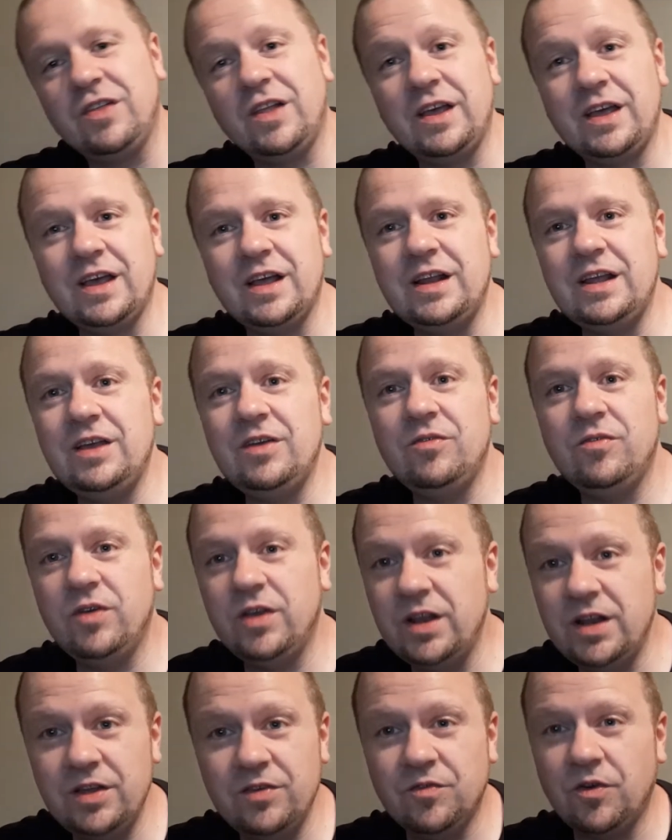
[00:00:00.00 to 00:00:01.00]
any
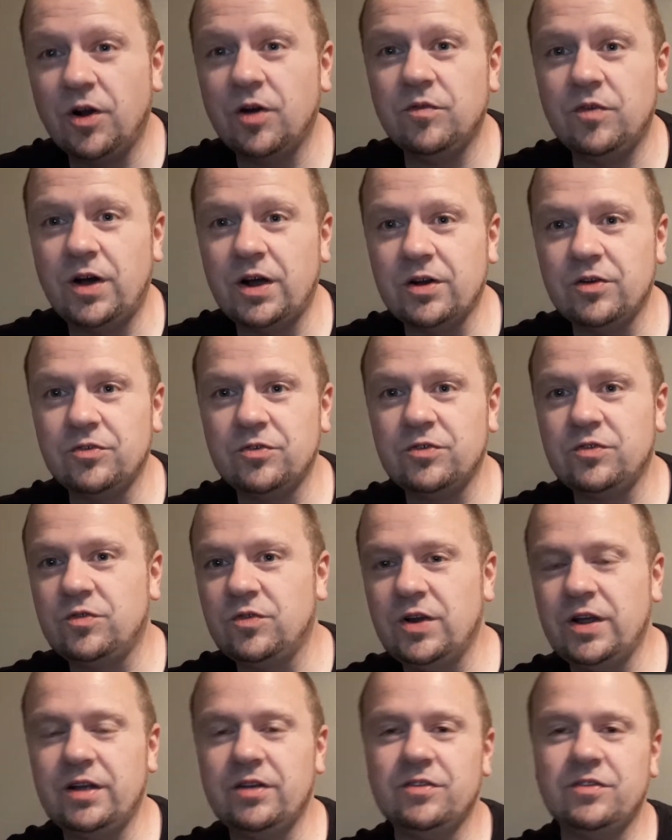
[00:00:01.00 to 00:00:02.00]
Varvatos
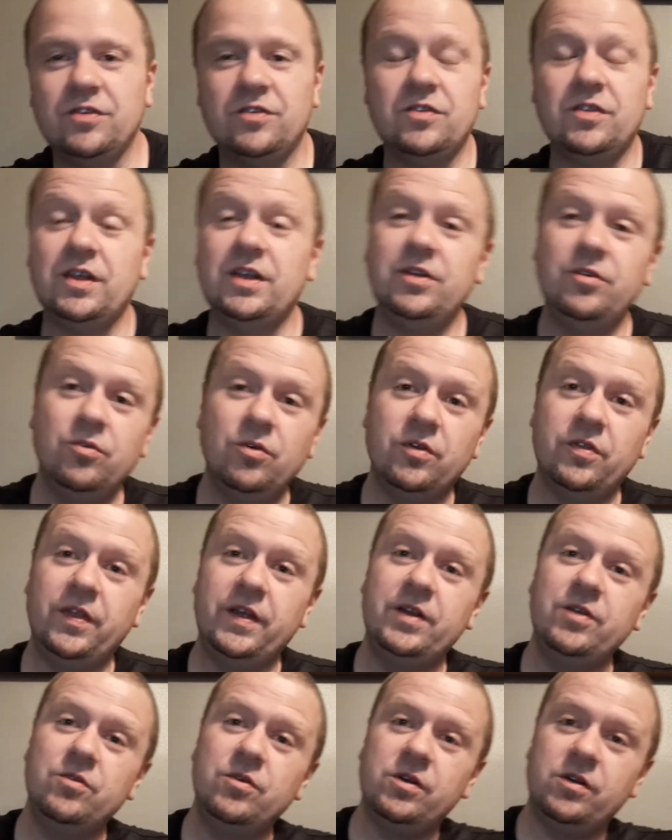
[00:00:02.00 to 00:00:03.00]
fragrances, they do a
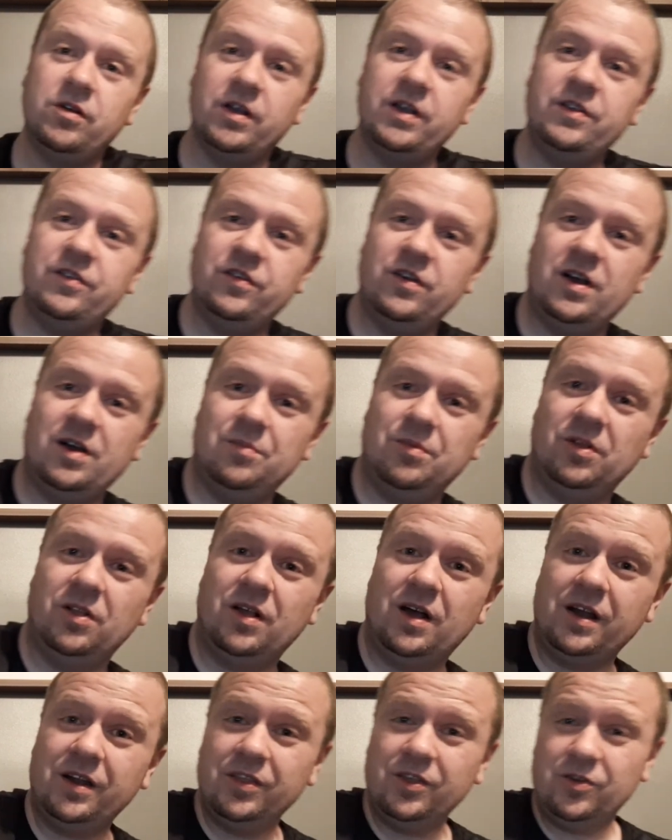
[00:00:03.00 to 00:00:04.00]
great job. A
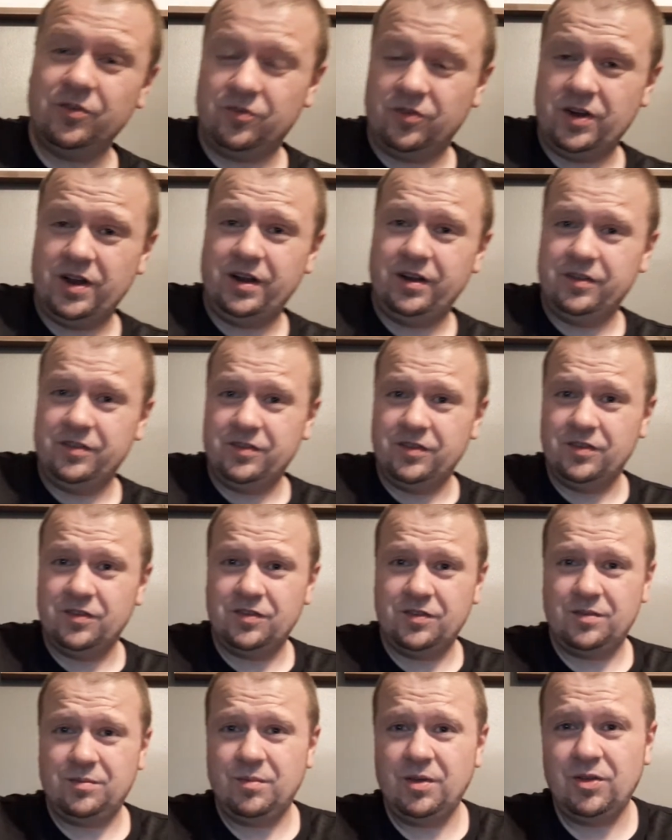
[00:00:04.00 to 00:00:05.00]
lot of their fragrances
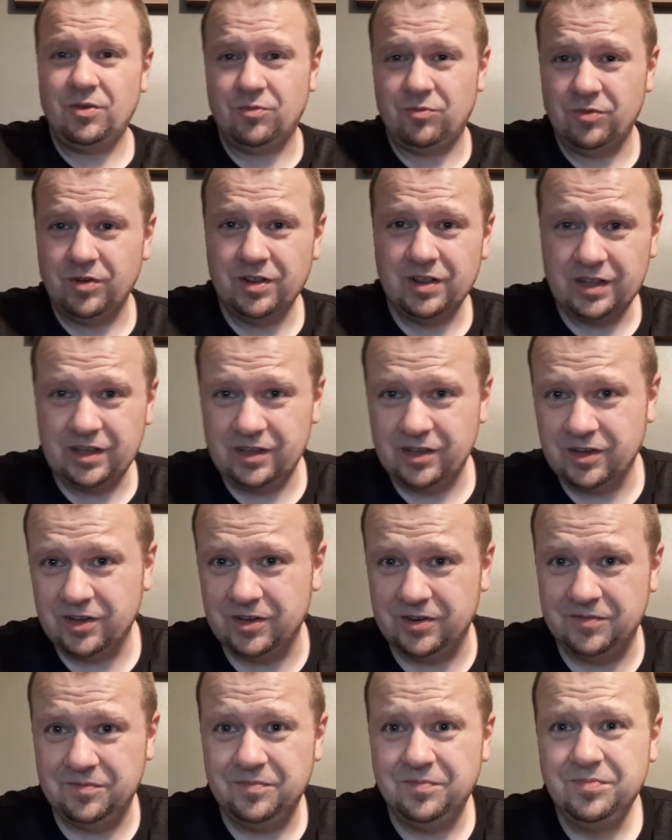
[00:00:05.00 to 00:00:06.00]
smell really good.